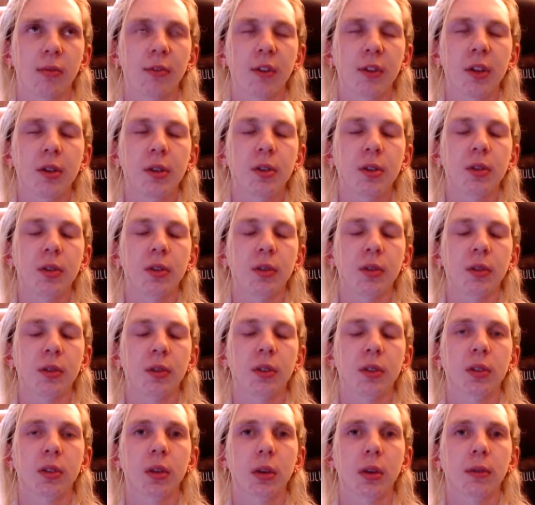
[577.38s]
Features
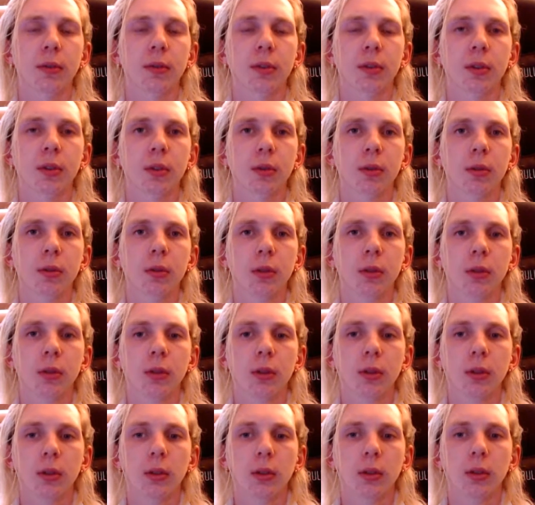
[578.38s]
and stuff. So
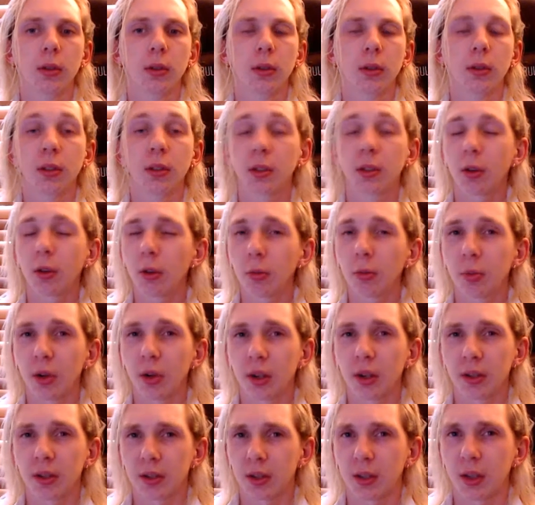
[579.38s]
there's no
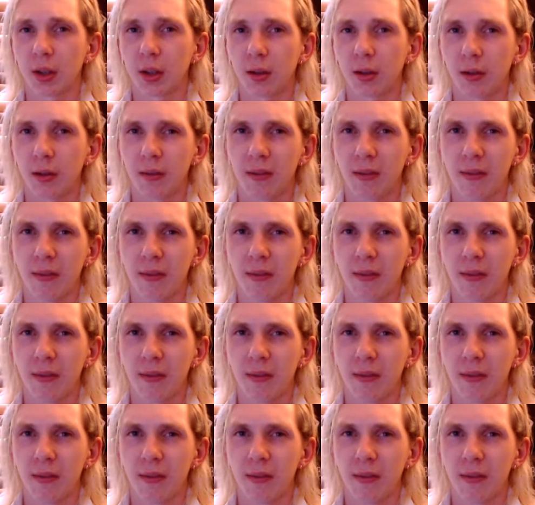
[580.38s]
browser yet.